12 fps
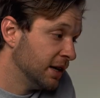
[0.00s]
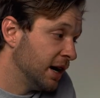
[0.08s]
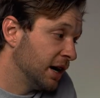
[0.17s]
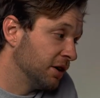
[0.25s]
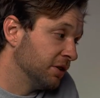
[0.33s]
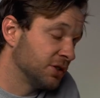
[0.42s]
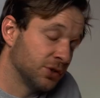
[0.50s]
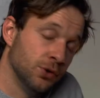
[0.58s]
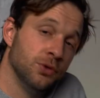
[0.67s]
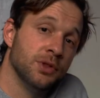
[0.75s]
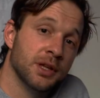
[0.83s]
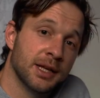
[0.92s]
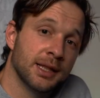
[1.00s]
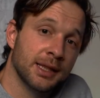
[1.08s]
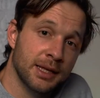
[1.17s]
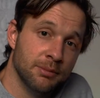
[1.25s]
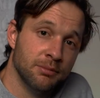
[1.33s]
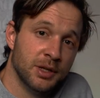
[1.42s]
are gonna suit the
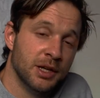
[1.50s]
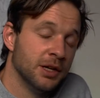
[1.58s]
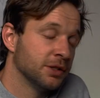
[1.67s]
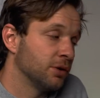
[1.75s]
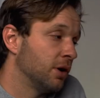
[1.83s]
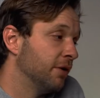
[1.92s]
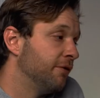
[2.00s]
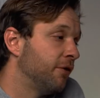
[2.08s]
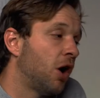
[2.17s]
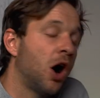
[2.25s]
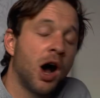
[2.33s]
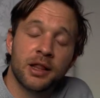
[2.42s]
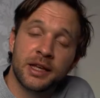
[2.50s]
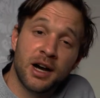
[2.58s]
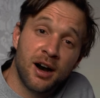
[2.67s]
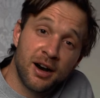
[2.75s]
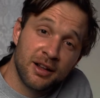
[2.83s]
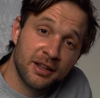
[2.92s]
clip. So I highly,
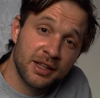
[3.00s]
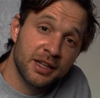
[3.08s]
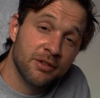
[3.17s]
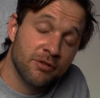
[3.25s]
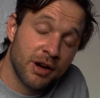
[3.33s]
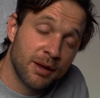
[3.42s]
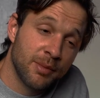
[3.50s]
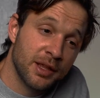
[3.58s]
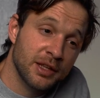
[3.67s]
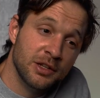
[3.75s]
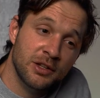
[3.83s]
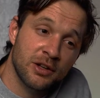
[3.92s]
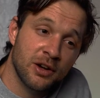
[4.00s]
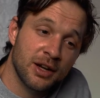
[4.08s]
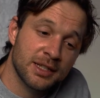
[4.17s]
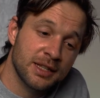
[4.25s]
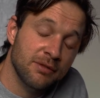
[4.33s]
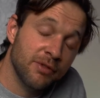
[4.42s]
highly recommend that you
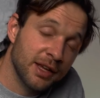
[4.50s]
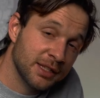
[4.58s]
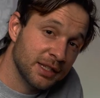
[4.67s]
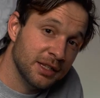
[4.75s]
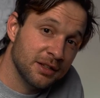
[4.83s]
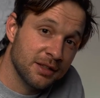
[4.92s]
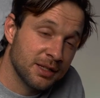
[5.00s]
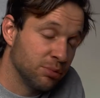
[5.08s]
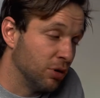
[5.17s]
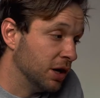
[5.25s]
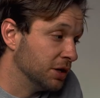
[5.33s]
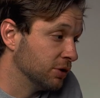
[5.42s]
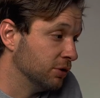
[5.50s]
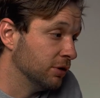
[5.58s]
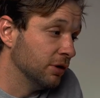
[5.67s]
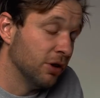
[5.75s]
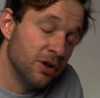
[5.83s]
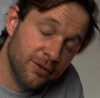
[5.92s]
guys invest into the spline tool,
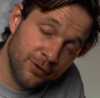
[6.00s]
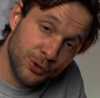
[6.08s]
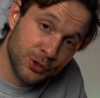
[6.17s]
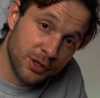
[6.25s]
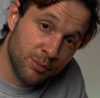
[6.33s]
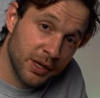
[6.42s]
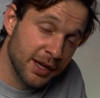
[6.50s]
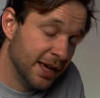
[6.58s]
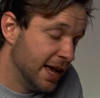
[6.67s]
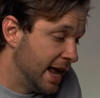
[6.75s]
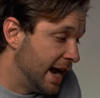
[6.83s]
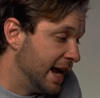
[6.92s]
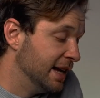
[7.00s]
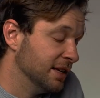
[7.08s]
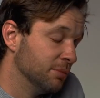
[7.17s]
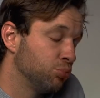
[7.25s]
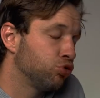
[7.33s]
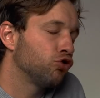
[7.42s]
learn fusion a bit, and he
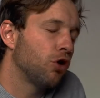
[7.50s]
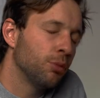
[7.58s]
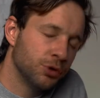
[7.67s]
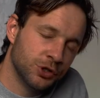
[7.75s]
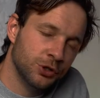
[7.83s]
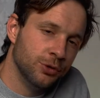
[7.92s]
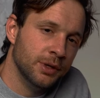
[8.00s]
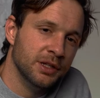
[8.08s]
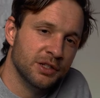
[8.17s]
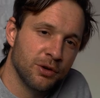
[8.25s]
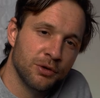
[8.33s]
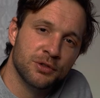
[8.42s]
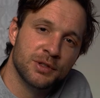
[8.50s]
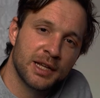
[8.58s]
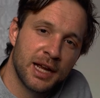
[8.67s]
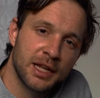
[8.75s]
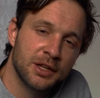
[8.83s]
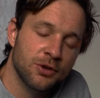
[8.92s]
promise you he's going to
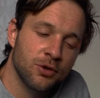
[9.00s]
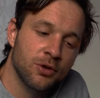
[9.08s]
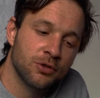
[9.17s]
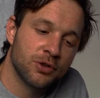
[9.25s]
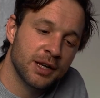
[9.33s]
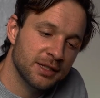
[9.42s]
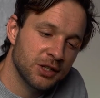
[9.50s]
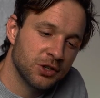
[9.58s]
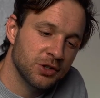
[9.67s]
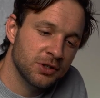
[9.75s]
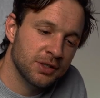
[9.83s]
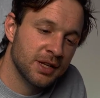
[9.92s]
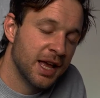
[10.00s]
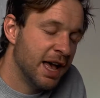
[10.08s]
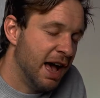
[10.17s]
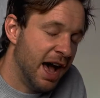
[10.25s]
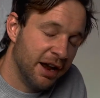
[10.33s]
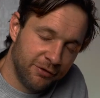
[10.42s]
take your transitions
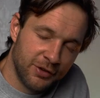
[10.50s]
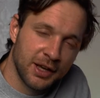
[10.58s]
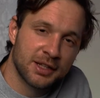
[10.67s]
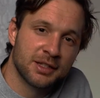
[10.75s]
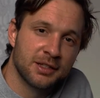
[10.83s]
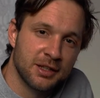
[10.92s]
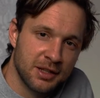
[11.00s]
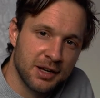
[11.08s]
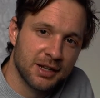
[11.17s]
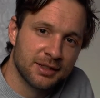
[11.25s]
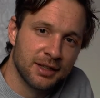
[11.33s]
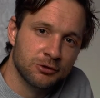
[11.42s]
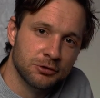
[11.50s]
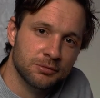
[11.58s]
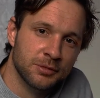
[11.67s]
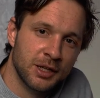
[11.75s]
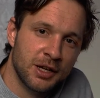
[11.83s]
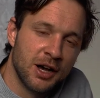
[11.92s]
and effects to the next level.
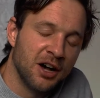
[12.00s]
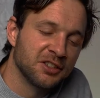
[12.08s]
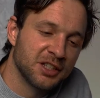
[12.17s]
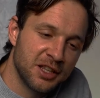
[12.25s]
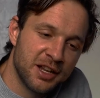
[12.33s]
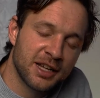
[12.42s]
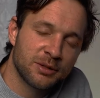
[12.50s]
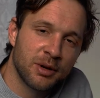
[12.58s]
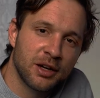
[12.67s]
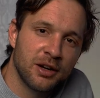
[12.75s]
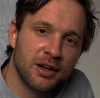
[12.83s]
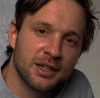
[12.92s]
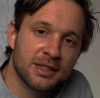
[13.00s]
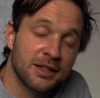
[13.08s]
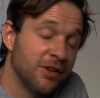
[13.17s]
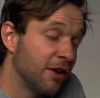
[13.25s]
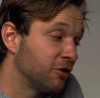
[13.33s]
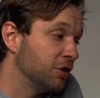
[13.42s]
I'll see you in the next one, guys. If you
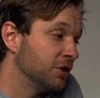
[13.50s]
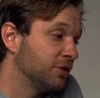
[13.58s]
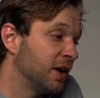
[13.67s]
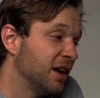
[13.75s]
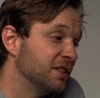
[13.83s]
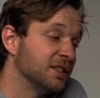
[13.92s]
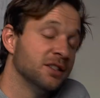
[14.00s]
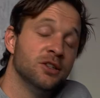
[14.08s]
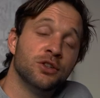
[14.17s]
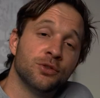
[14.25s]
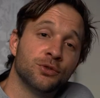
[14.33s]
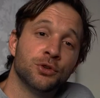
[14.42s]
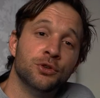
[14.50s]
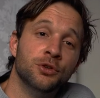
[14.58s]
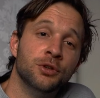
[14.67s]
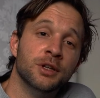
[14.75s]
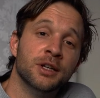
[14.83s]
have gotten this far and this is useful to you,